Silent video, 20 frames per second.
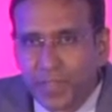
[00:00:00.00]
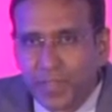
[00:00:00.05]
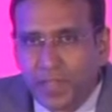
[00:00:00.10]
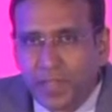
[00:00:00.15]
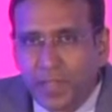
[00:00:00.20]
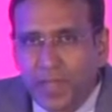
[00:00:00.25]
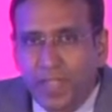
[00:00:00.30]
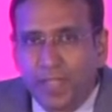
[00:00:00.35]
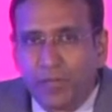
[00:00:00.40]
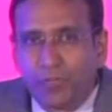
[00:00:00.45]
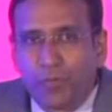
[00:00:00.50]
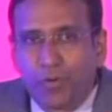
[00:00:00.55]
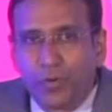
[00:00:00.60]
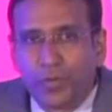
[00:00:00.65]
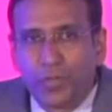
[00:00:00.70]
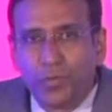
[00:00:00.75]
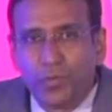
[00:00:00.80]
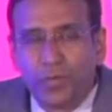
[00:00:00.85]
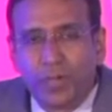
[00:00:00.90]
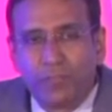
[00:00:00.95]
like what
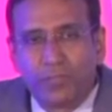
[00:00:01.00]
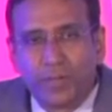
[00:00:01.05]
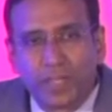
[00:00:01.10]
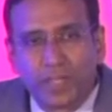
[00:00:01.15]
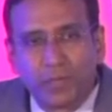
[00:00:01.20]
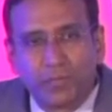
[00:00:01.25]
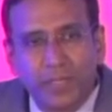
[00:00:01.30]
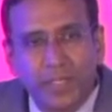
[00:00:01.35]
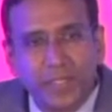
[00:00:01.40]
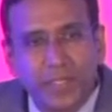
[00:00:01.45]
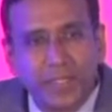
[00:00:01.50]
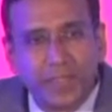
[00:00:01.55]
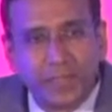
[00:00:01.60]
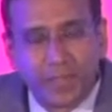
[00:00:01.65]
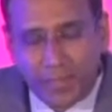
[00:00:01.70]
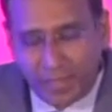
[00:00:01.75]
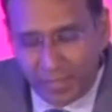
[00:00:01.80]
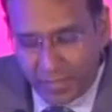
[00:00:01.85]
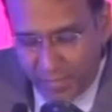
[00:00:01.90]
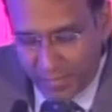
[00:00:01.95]
you have recommended,
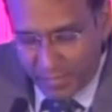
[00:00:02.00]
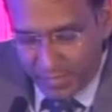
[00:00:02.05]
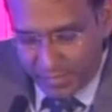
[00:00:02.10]
a